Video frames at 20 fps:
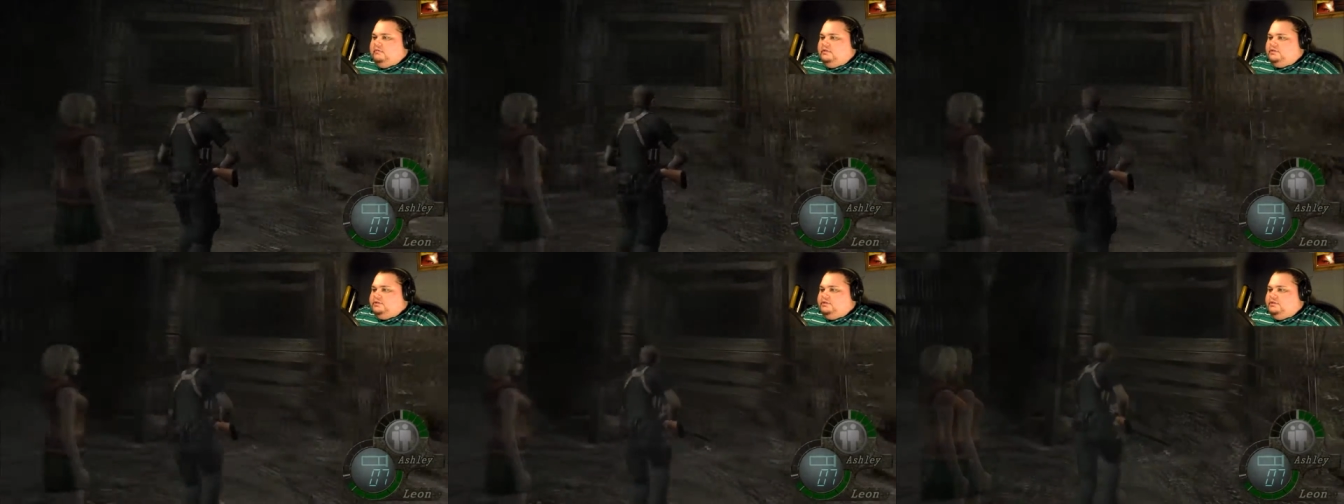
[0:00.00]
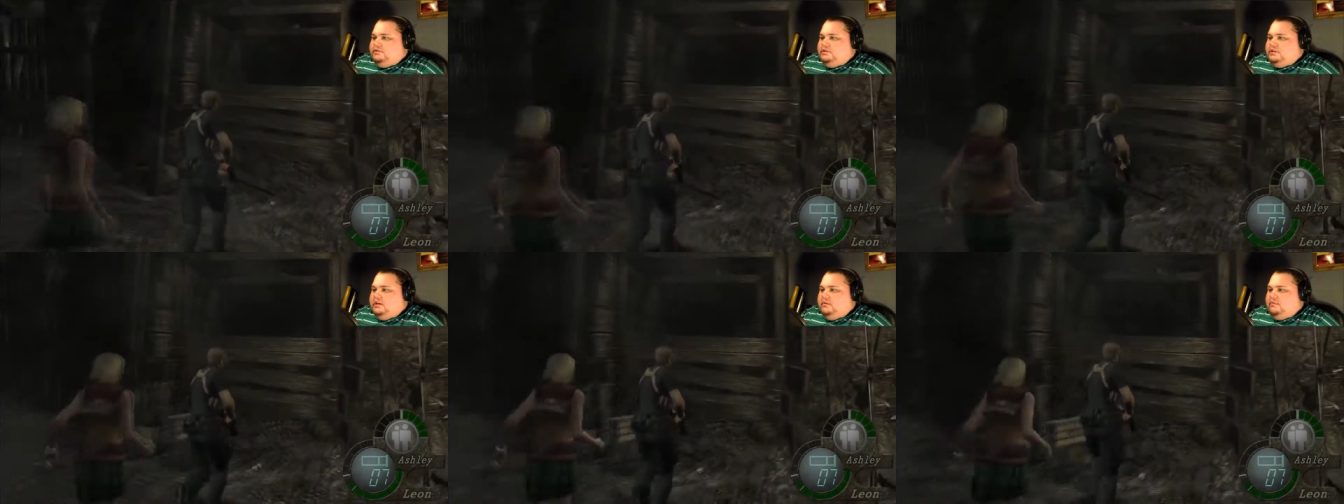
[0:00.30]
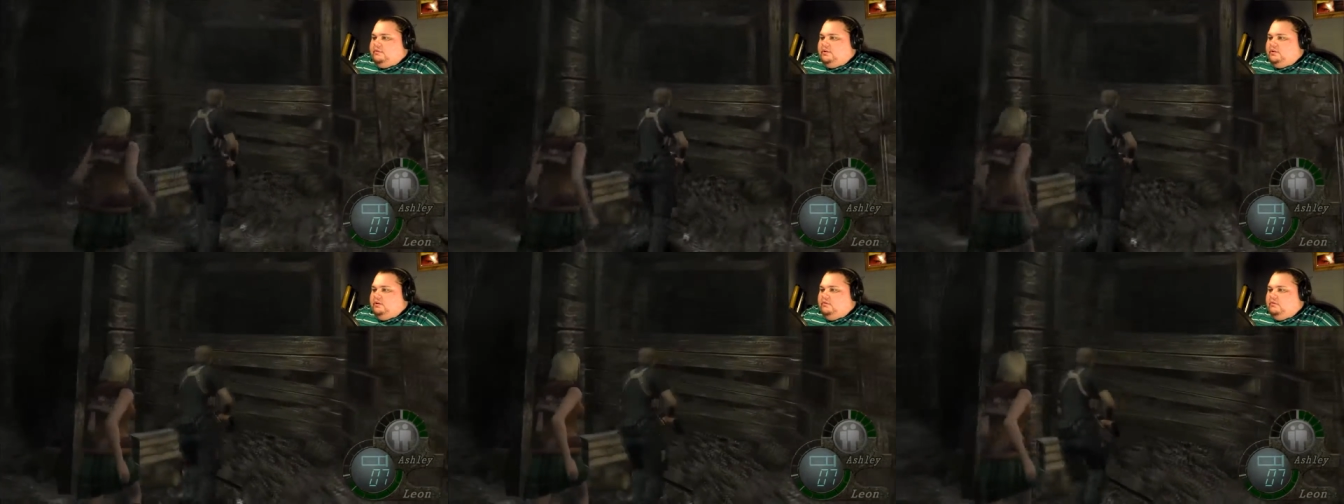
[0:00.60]
what you
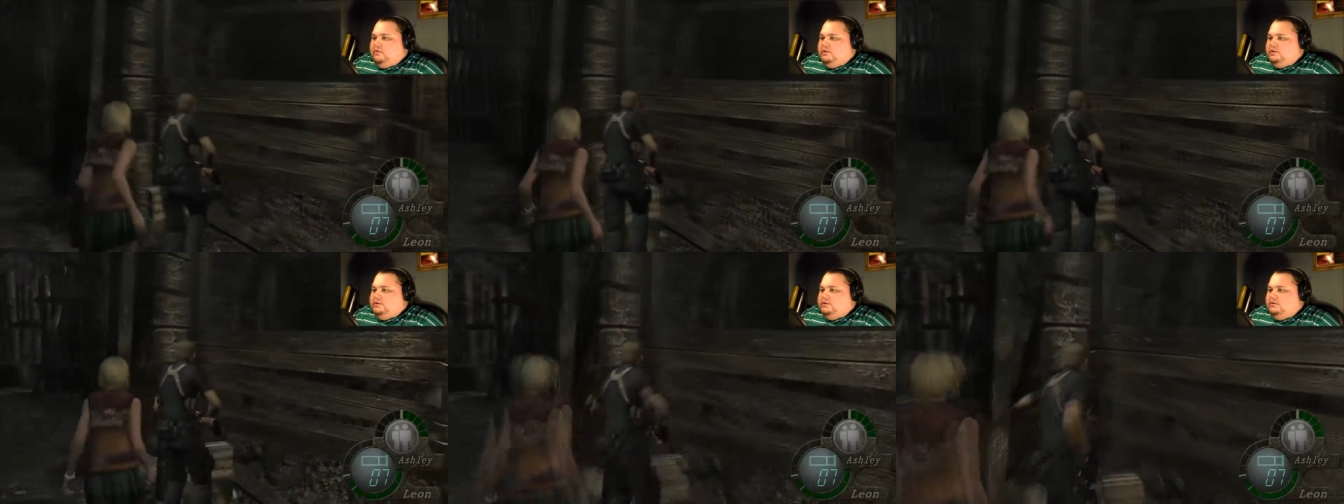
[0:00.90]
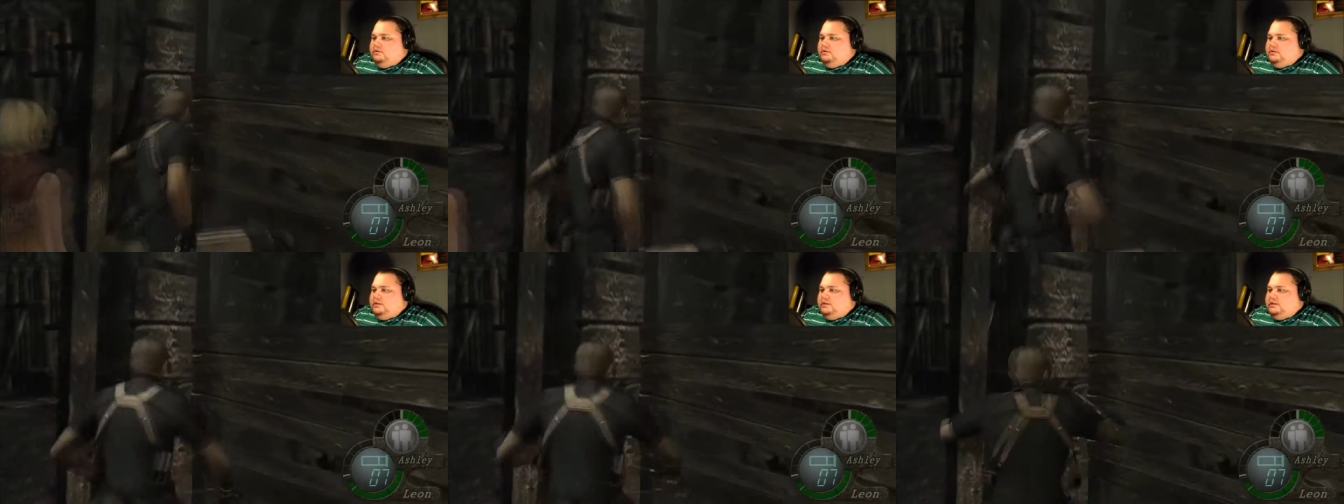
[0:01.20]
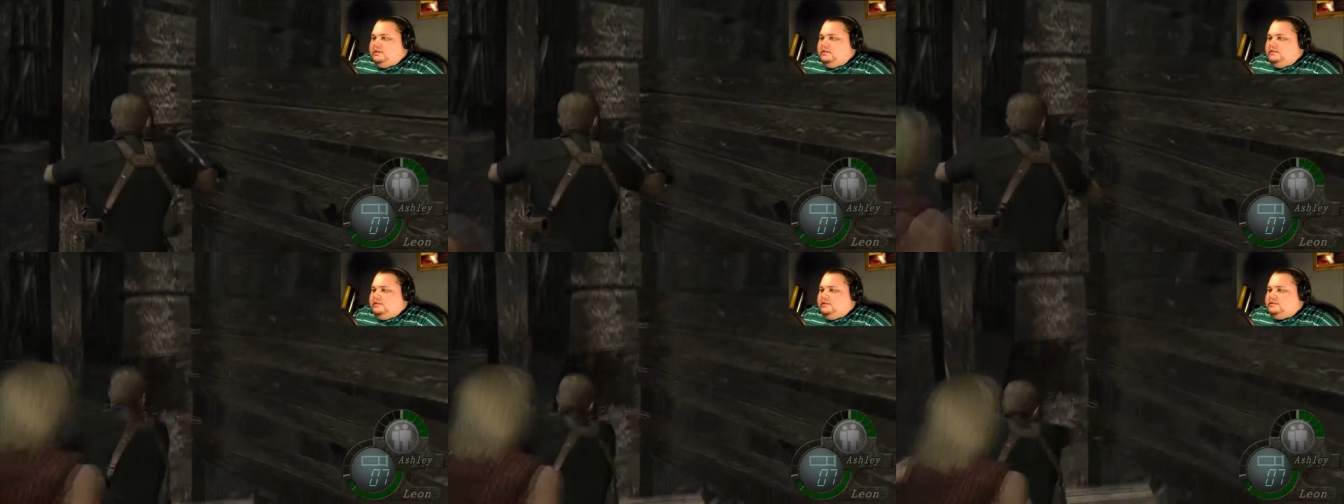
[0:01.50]
typically would do in,
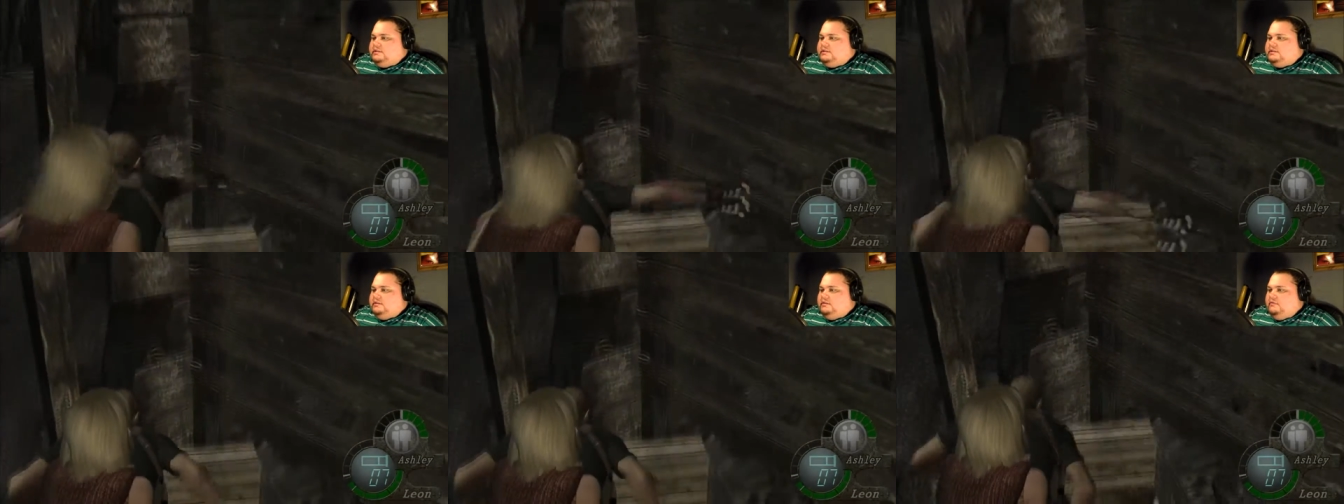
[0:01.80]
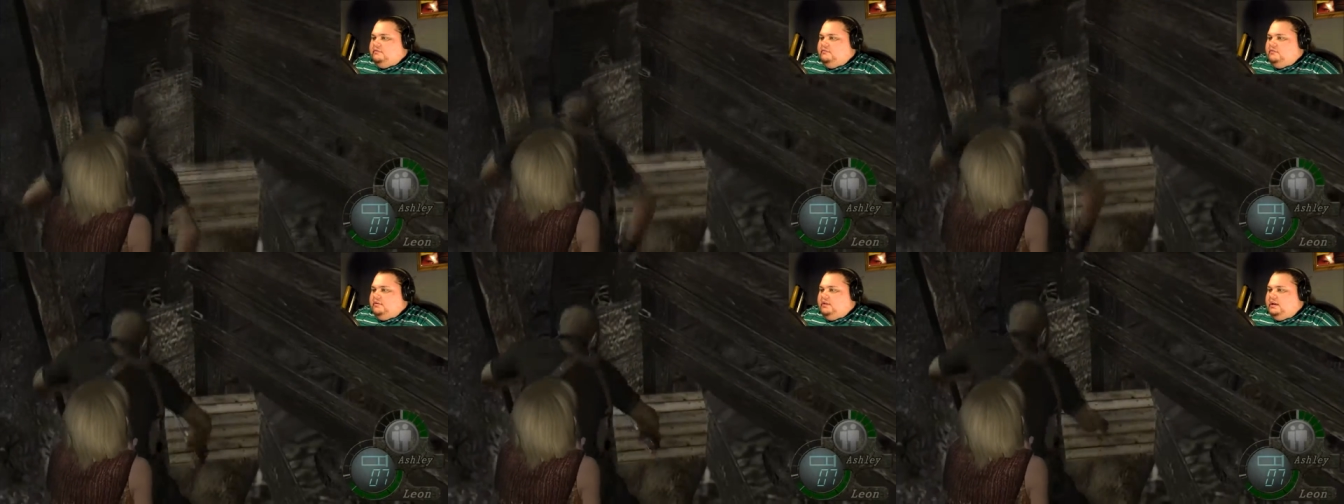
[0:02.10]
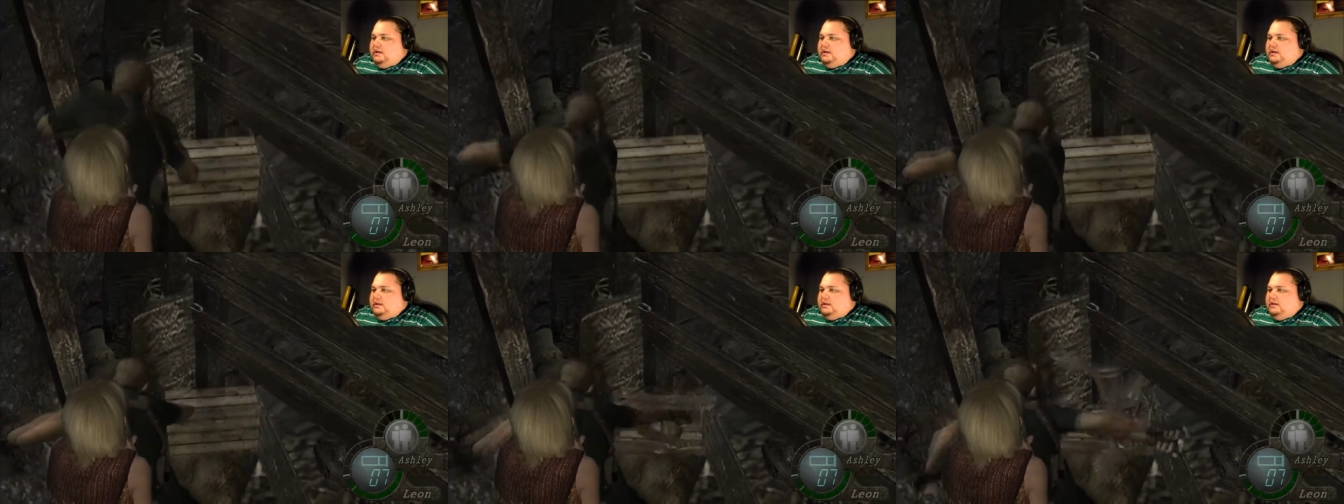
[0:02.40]
the, in this,
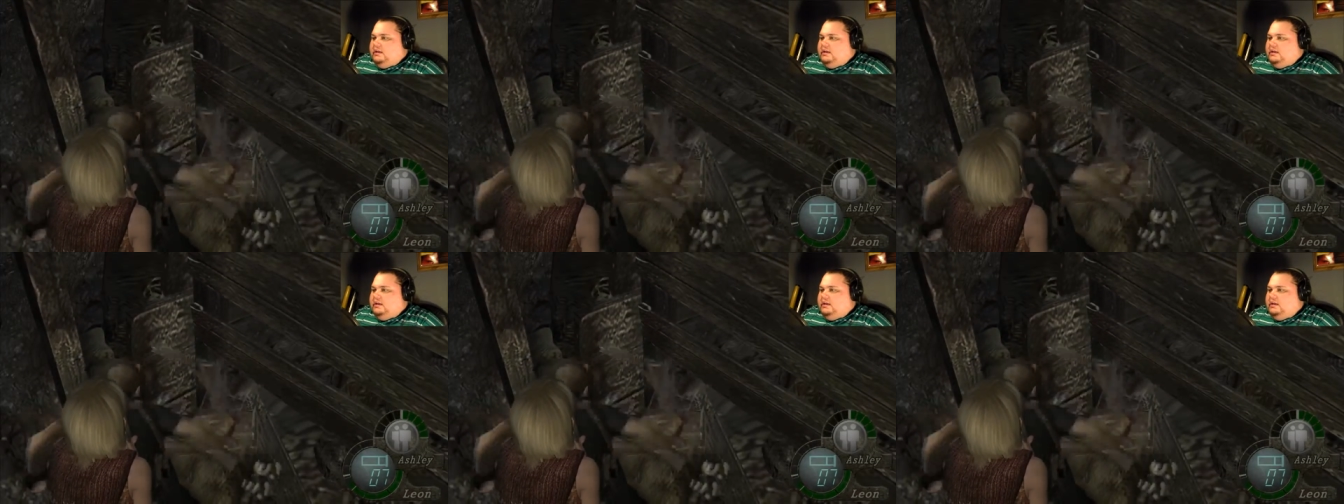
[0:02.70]
like,